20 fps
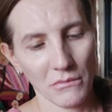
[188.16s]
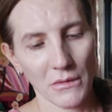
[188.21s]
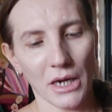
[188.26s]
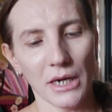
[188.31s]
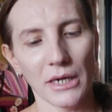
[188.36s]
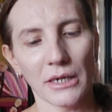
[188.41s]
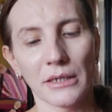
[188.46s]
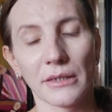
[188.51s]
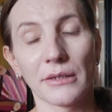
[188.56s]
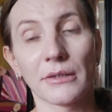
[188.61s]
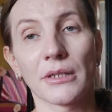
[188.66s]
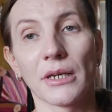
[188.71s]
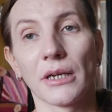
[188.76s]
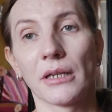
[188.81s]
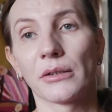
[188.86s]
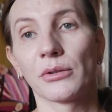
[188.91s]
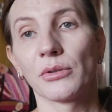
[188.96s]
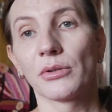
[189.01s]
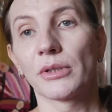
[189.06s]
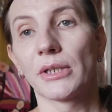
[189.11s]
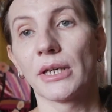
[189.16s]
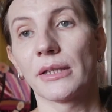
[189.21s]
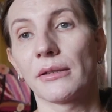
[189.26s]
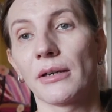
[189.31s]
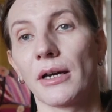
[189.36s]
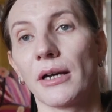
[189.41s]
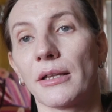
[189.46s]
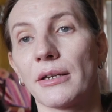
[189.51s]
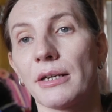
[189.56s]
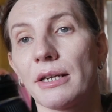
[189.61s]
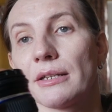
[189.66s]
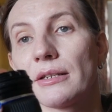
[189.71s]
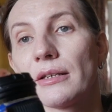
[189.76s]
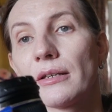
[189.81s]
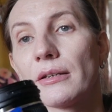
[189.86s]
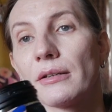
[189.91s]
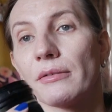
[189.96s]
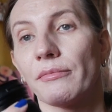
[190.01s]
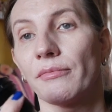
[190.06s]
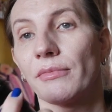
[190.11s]
I can tell you that I
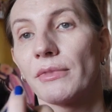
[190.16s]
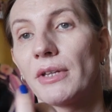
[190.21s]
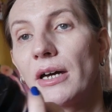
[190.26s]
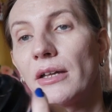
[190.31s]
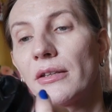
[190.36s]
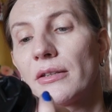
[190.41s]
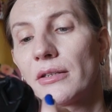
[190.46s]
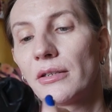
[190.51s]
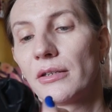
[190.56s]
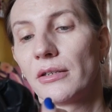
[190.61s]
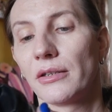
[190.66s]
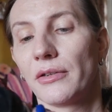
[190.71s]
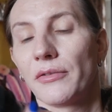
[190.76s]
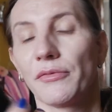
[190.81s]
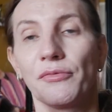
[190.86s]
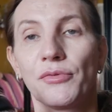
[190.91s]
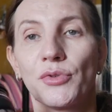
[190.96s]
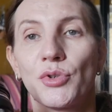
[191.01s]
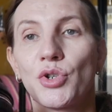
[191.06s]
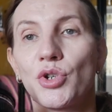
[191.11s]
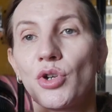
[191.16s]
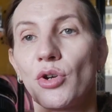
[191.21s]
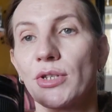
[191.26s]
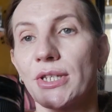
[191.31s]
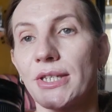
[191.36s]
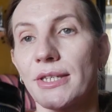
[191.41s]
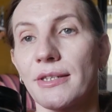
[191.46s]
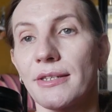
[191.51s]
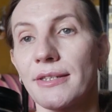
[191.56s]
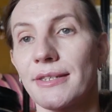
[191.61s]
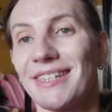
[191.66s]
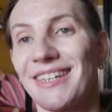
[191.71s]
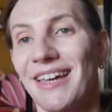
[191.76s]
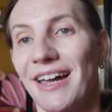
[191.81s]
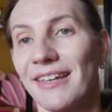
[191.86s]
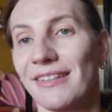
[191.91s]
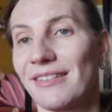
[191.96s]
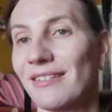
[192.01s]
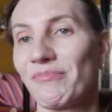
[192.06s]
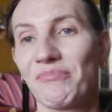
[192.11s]
already done few shots
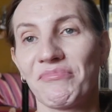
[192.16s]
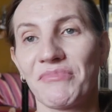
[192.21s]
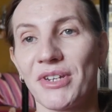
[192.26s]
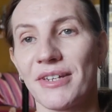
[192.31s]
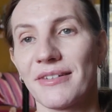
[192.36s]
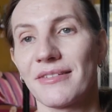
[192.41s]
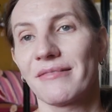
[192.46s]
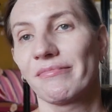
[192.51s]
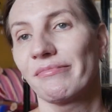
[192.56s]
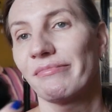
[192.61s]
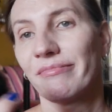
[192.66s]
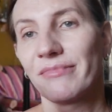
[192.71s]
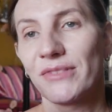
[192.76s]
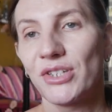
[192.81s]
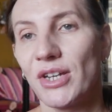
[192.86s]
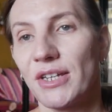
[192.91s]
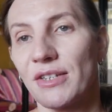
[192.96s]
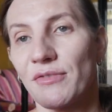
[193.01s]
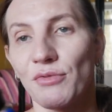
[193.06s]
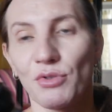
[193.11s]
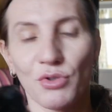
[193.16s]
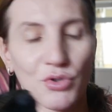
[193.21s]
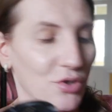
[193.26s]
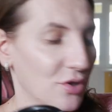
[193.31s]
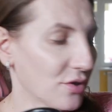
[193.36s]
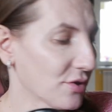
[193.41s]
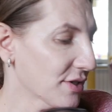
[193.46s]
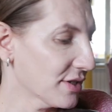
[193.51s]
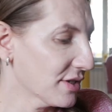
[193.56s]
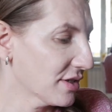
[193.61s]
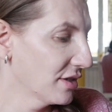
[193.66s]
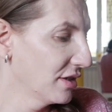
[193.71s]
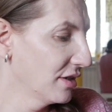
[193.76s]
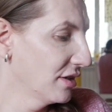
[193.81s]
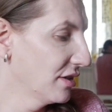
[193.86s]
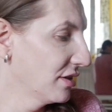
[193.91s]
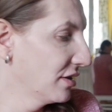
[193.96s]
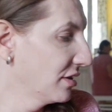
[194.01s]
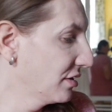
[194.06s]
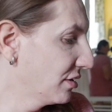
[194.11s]
inside, just few shots,
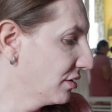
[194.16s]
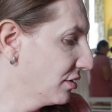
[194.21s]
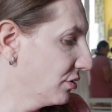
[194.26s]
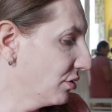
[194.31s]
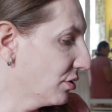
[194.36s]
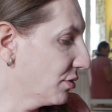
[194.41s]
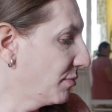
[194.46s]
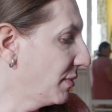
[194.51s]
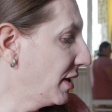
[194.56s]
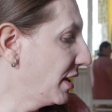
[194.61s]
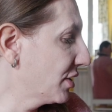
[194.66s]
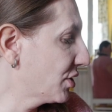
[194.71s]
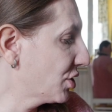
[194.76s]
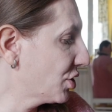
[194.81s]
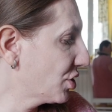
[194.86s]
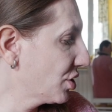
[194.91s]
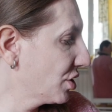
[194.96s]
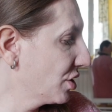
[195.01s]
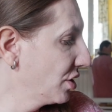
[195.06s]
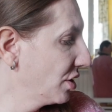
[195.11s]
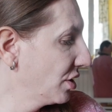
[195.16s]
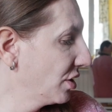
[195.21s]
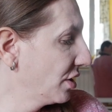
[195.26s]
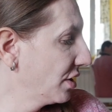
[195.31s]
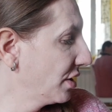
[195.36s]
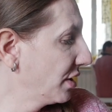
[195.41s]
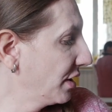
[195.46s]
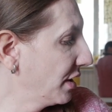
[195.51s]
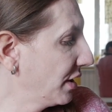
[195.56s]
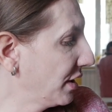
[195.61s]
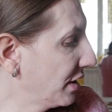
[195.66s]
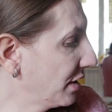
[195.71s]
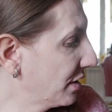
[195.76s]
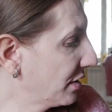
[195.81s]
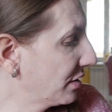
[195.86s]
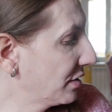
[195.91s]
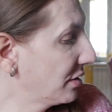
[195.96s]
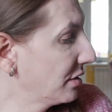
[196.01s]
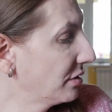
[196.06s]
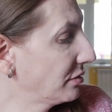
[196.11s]
not much,
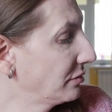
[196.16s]
and